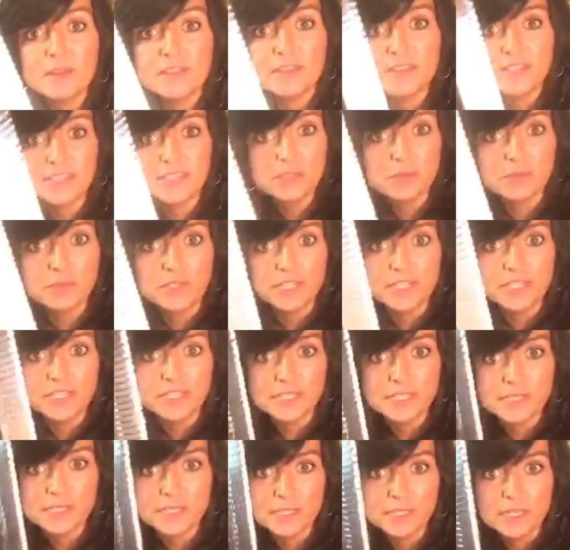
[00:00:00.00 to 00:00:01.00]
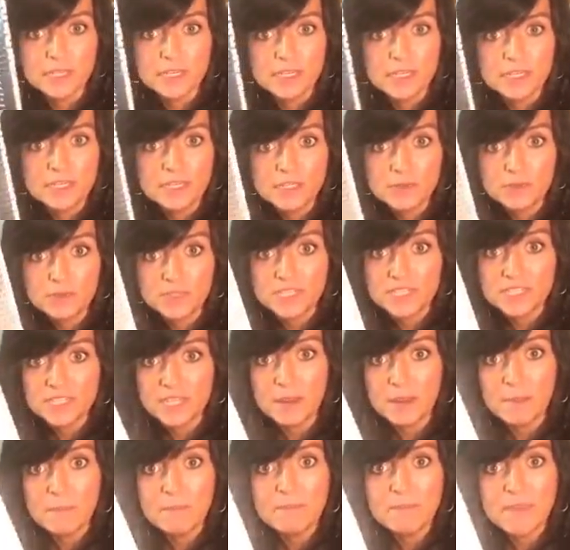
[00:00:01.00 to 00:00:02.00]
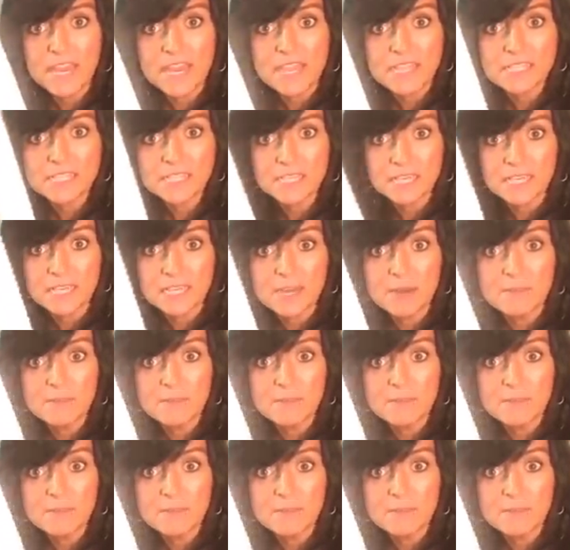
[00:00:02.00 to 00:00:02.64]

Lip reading: this one is an amazing,